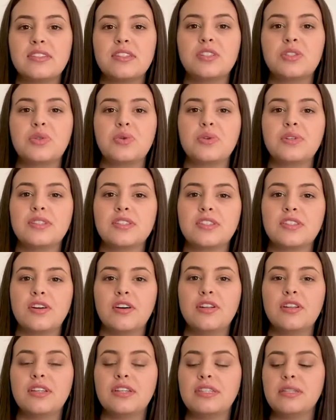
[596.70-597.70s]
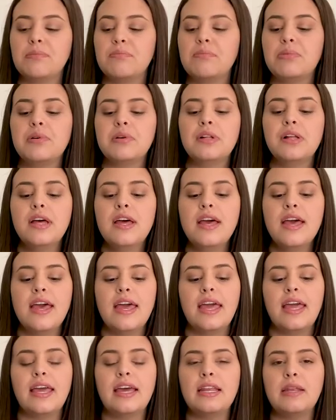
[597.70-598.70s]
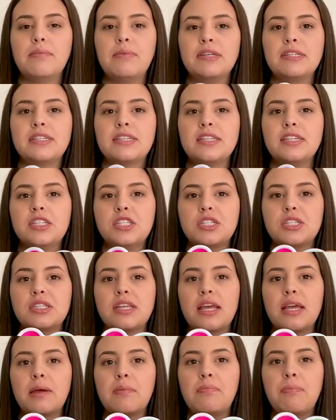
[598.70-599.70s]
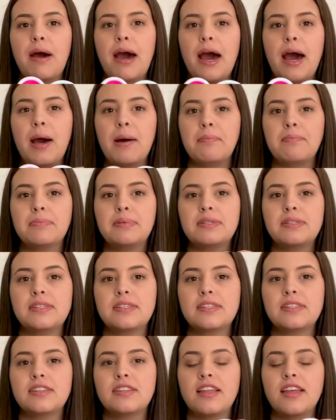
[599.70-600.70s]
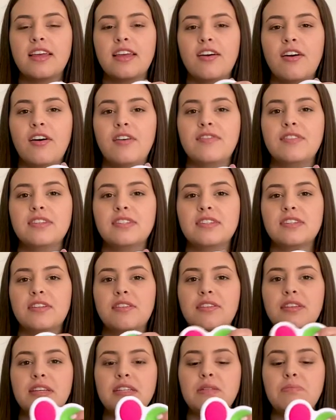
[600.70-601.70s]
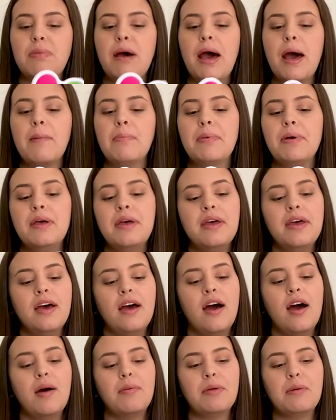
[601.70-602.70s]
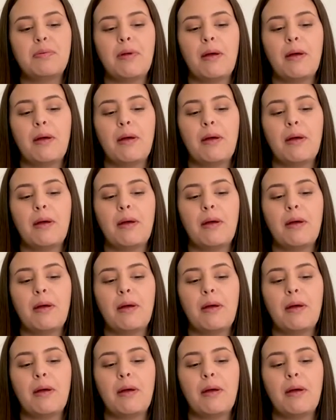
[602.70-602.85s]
little toys. It's called a dimple. And it basically just like pops, like all these little things pop. Um, he